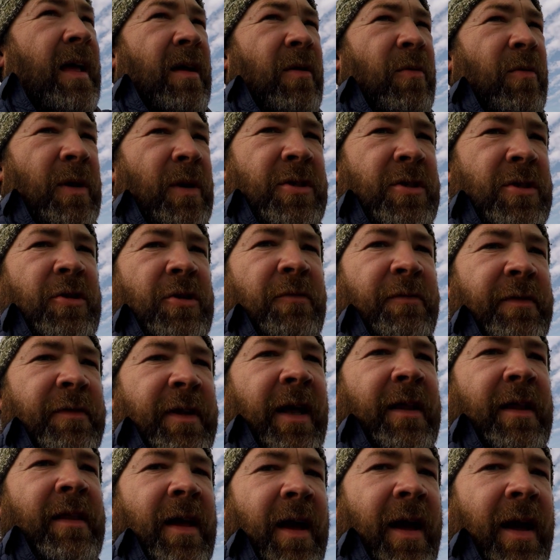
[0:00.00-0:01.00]
once you've
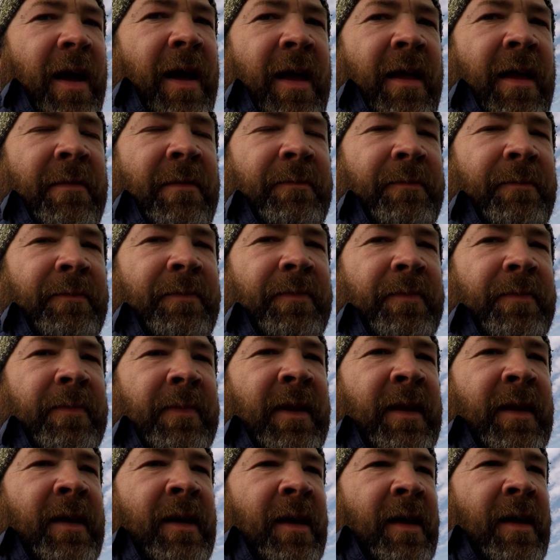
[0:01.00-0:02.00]
done that,
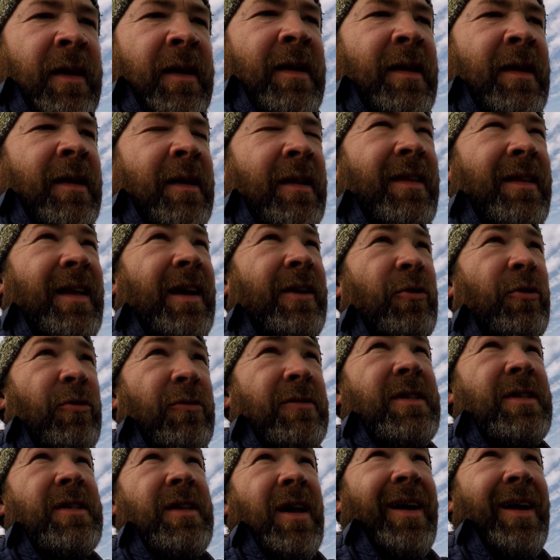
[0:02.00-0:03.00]
then you can
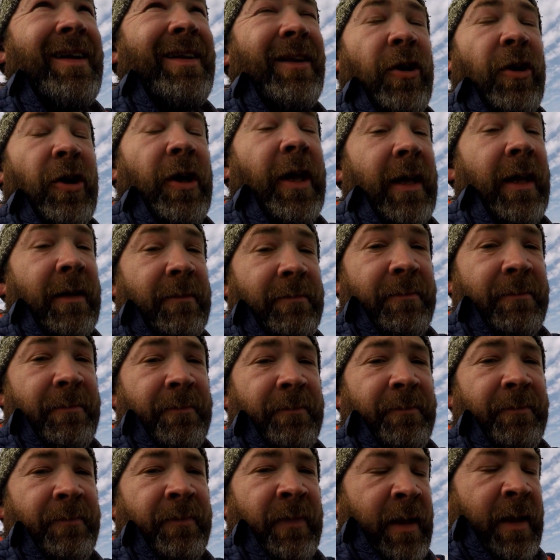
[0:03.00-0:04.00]
start looking,
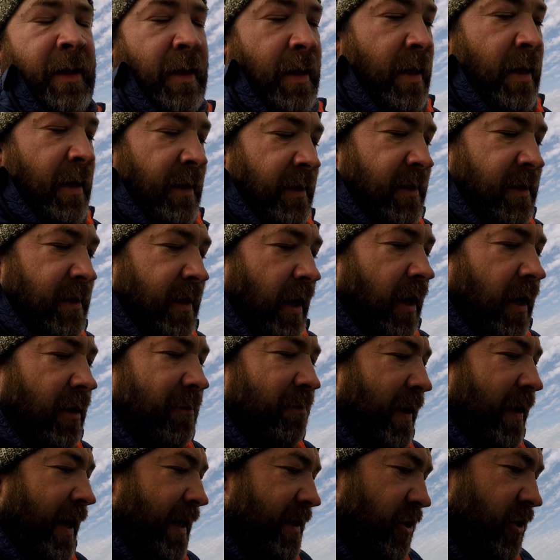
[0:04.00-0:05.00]
start
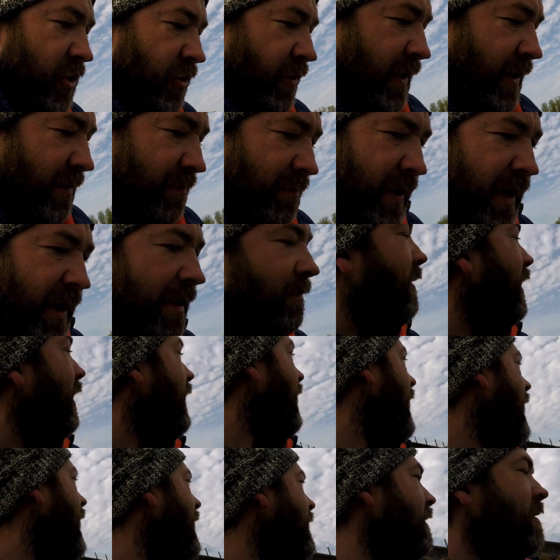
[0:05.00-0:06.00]
pestering people
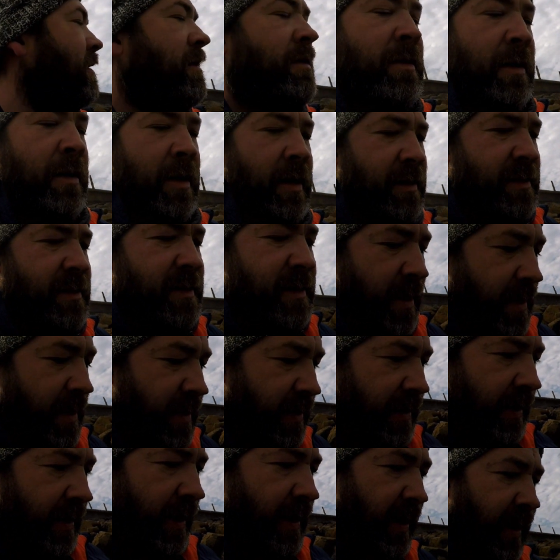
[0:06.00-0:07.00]
then and saying,
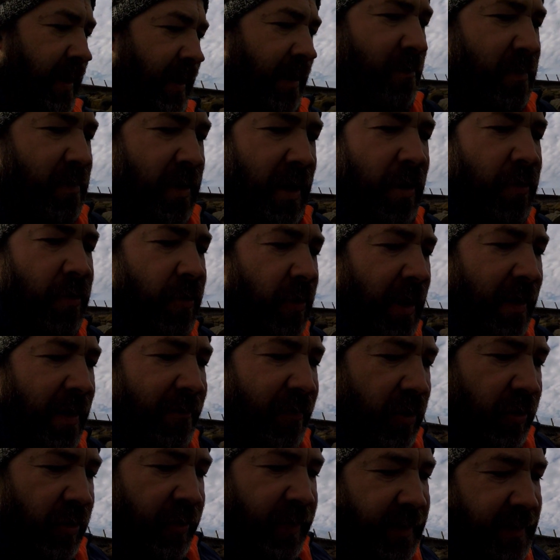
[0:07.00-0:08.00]
can I come down and have a
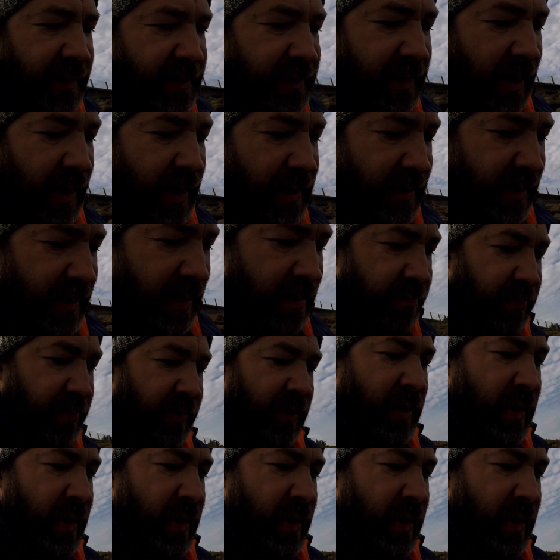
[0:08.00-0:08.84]
look at your setup?